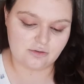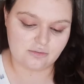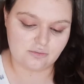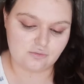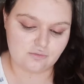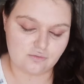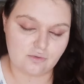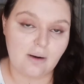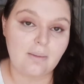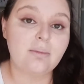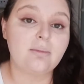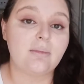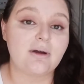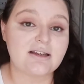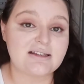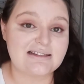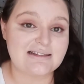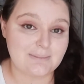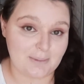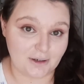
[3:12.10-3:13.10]
rub my
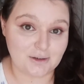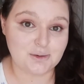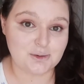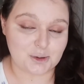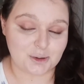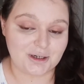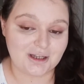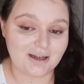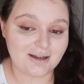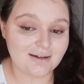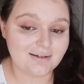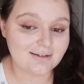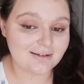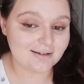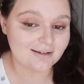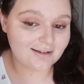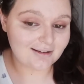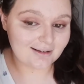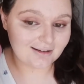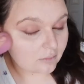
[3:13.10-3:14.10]
sponge on it
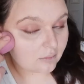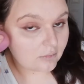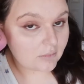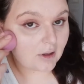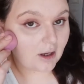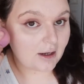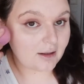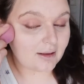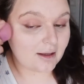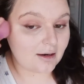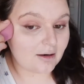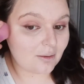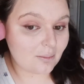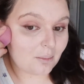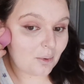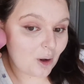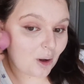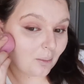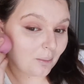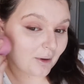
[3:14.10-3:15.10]
and then
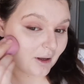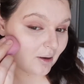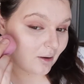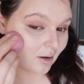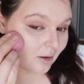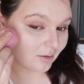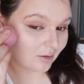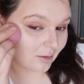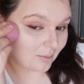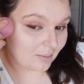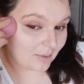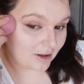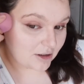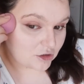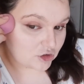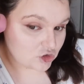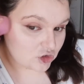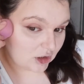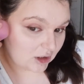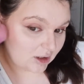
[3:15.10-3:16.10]
pop it on my
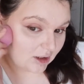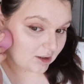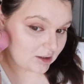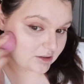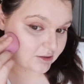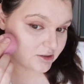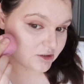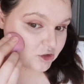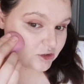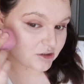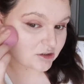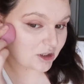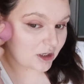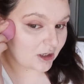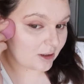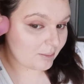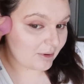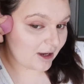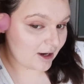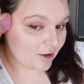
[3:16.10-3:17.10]
cheek. This is just going
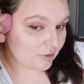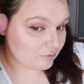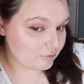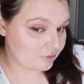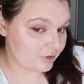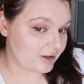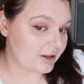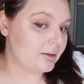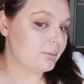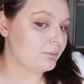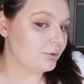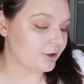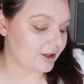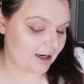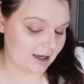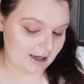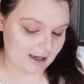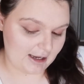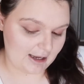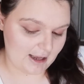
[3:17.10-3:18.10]
to be a really
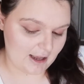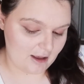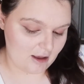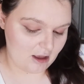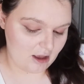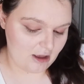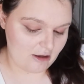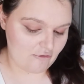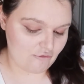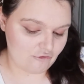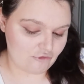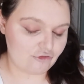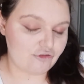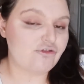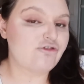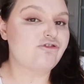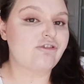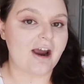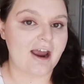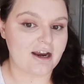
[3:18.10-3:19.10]
pretty
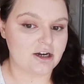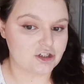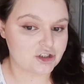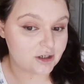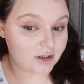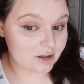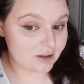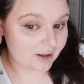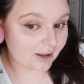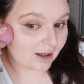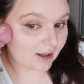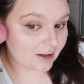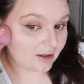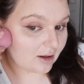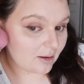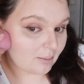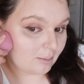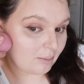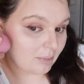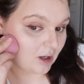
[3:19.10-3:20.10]
fresh looking
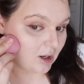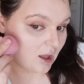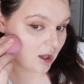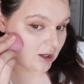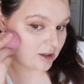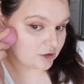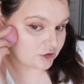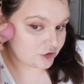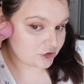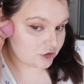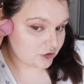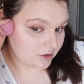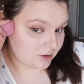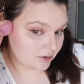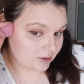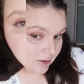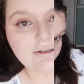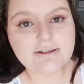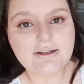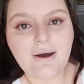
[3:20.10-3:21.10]
blush.
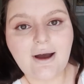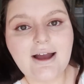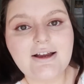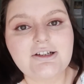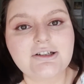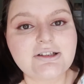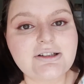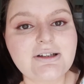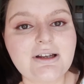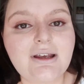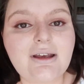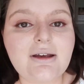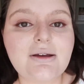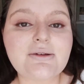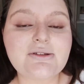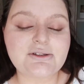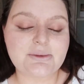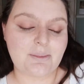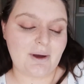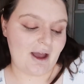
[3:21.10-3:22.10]
So I just
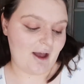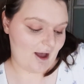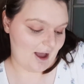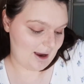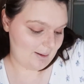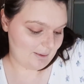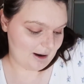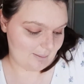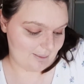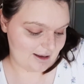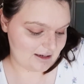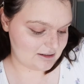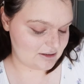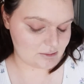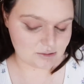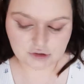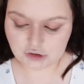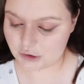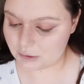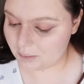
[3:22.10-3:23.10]
used my eyebrow
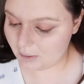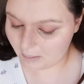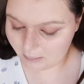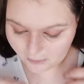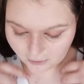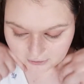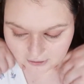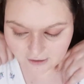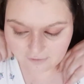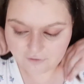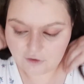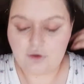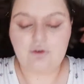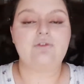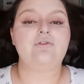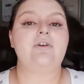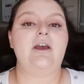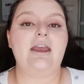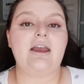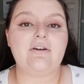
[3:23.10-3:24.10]
pencil to pop on a few
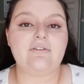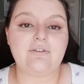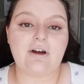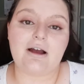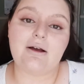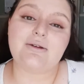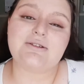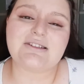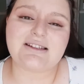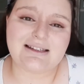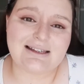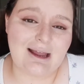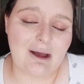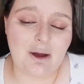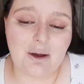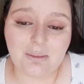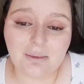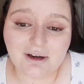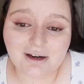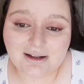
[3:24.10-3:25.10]
fake freckles. Now
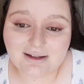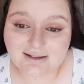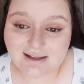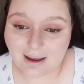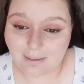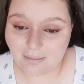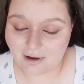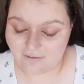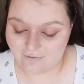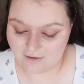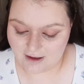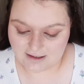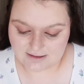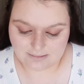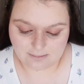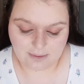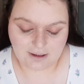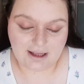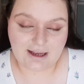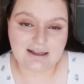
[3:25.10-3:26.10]
I'm going to set my face
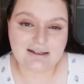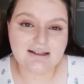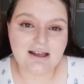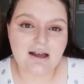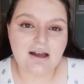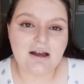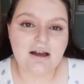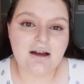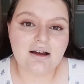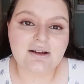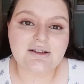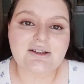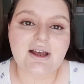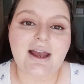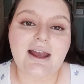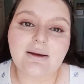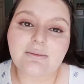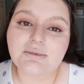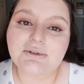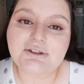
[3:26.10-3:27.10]
in place because I
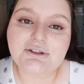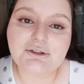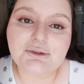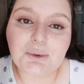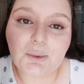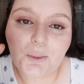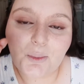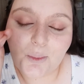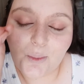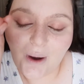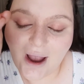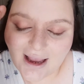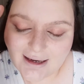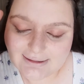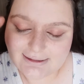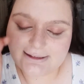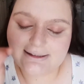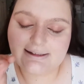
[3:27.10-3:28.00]
am sweating.